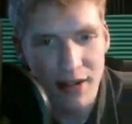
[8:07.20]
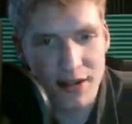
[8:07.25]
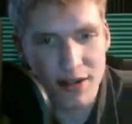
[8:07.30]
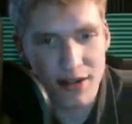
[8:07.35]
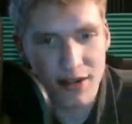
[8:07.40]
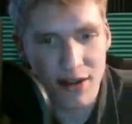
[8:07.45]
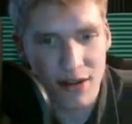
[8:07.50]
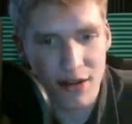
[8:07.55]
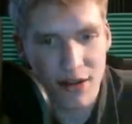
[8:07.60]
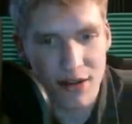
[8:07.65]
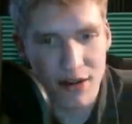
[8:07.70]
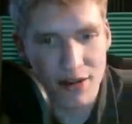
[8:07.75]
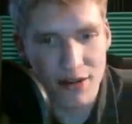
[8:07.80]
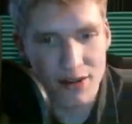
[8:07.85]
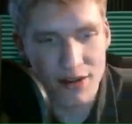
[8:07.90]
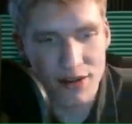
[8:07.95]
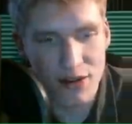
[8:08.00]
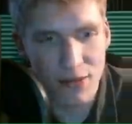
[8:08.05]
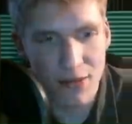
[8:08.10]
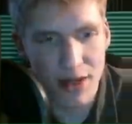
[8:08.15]
this car
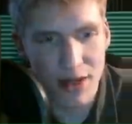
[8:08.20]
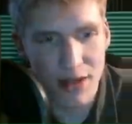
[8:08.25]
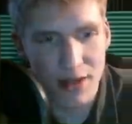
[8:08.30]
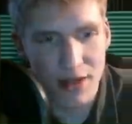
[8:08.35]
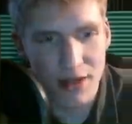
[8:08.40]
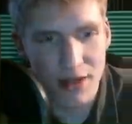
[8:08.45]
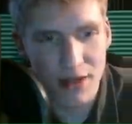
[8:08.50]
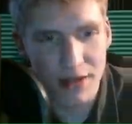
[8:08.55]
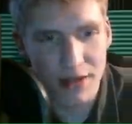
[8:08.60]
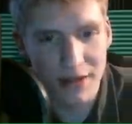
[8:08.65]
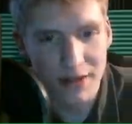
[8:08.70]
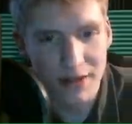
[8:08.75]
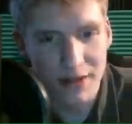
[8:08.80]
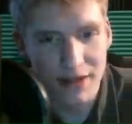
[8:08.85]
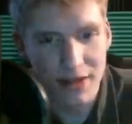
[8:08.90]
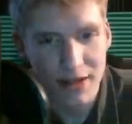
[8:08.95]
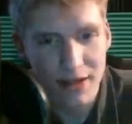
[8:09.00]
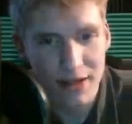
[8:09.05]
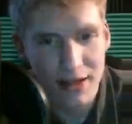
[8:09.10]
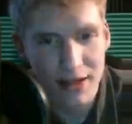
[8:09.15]
so much.
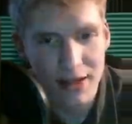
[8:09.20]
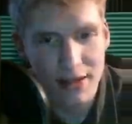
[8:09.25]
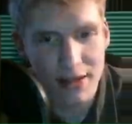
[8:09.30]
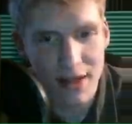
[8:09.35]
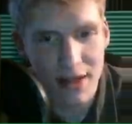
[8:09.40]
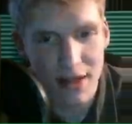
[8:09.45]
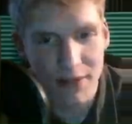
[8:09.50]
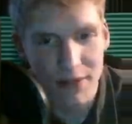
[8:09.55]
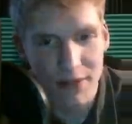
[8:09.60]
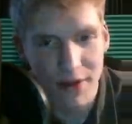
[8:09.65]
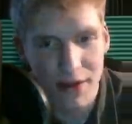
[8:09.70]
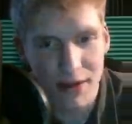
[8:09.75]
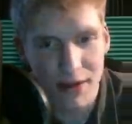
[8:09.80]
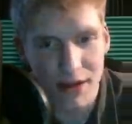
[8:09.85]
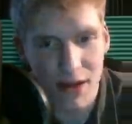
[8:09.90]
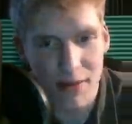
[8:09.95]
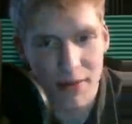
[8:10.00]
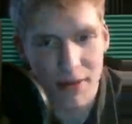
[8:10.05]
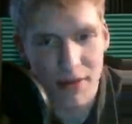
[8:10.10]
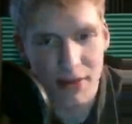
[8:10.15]
It's like very
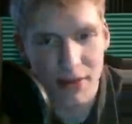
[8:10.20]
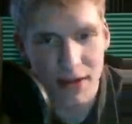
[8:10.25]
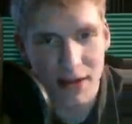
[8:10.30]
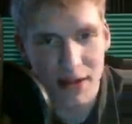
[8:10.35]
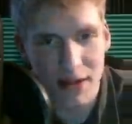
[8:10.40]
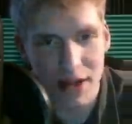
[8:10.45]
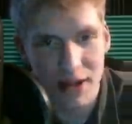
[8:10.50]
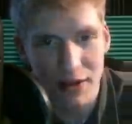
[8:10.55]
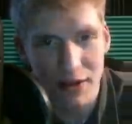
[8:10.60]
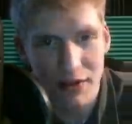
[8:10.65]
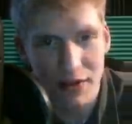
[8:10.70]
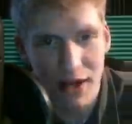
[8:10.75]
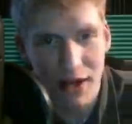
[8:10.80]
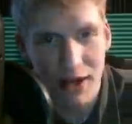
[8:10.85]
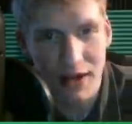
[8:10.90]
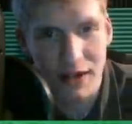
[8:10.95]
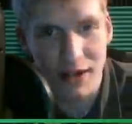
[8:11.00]
top heavy and I don't like